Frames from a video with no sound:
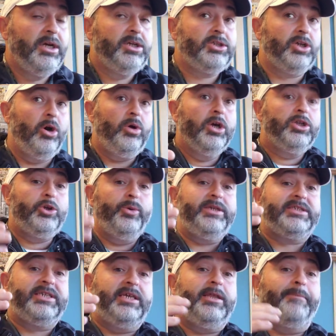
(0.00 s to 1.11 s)
So do we
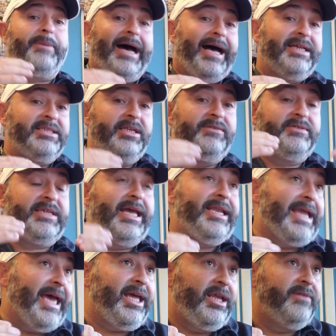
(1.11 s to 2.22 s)
see the positives and
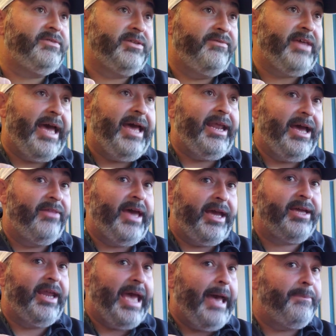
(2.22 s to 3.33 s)
negatives of that, how
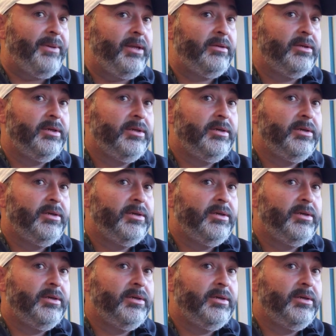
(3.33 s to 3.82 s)
that could happen,